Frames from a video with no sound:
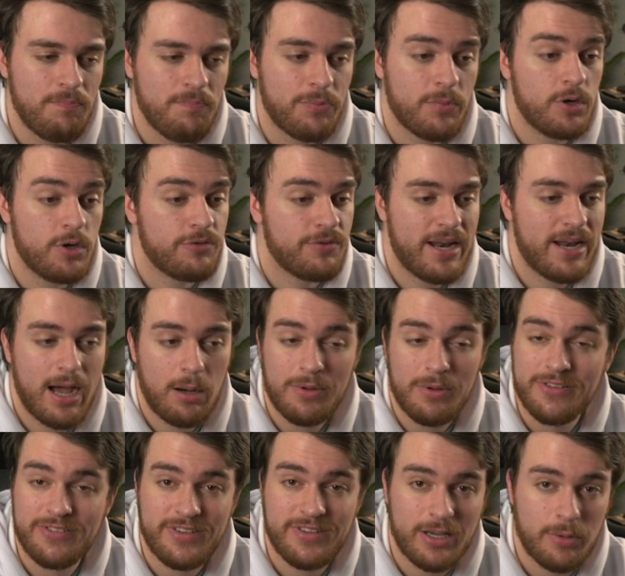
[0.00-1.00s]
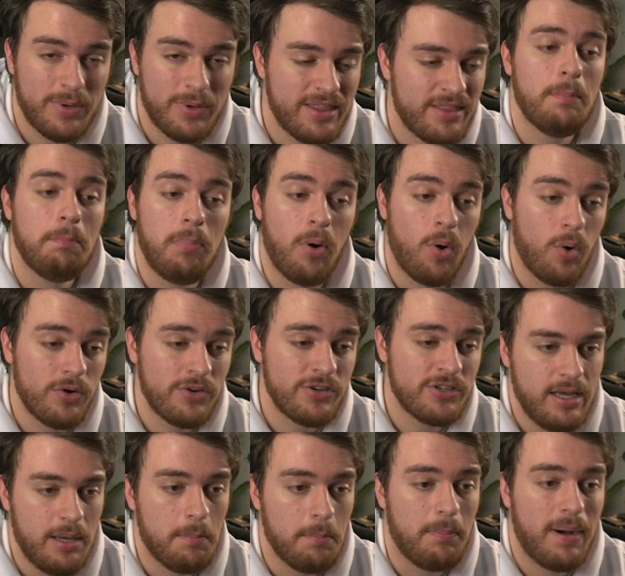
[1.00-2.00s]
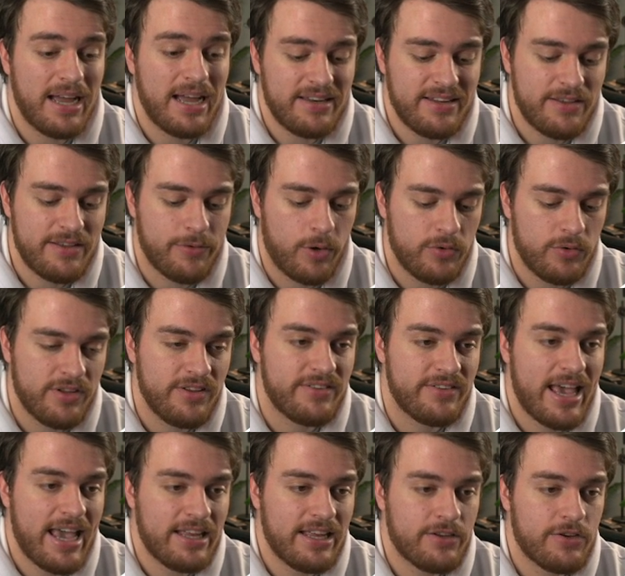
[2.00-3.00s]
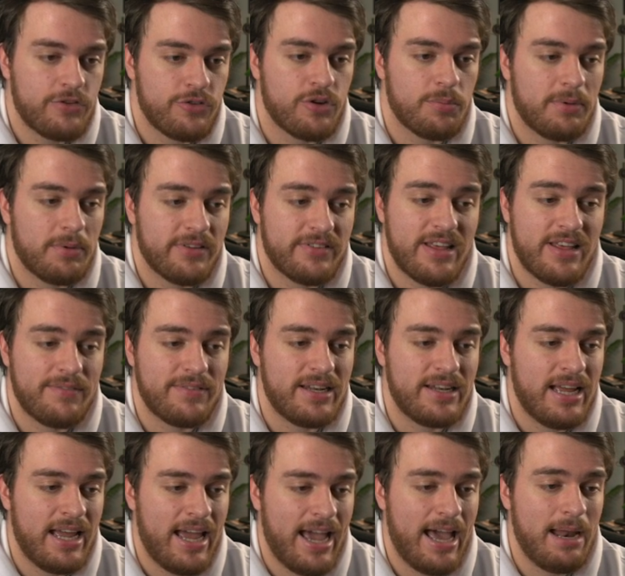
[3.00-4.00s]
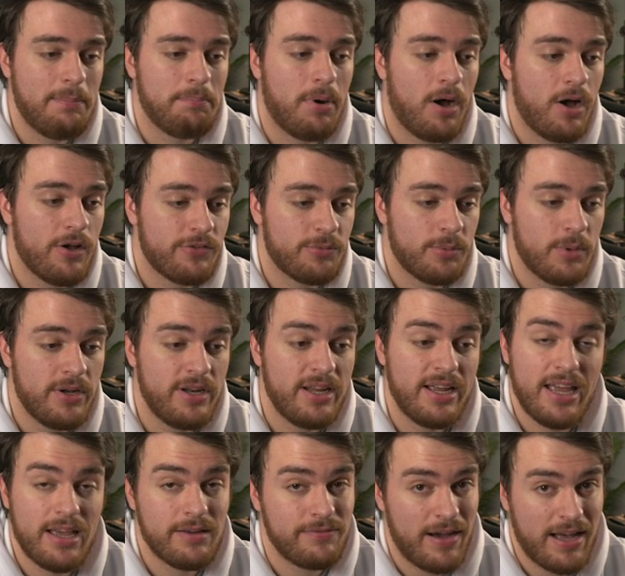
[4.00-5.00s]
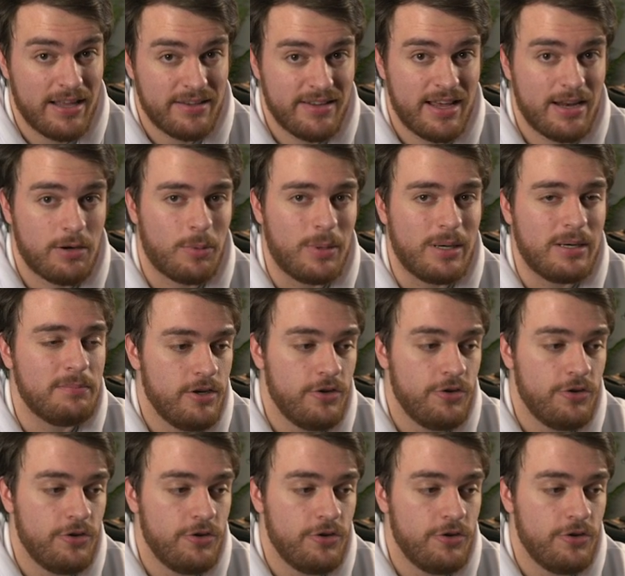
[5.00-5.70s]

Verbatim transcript: which for now we'll stick with, port by default is 8777 and password, if I set one,